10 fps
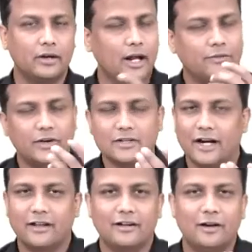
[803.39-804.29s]
and if it is
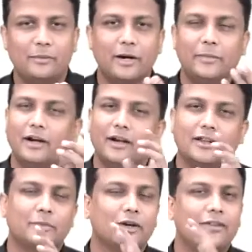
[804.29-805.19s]
anterior compartment,
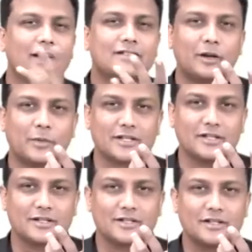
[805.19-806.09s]
nothing but flexor
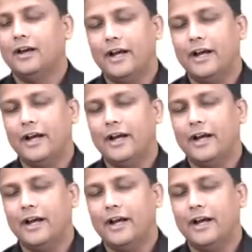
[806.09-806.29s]
muscles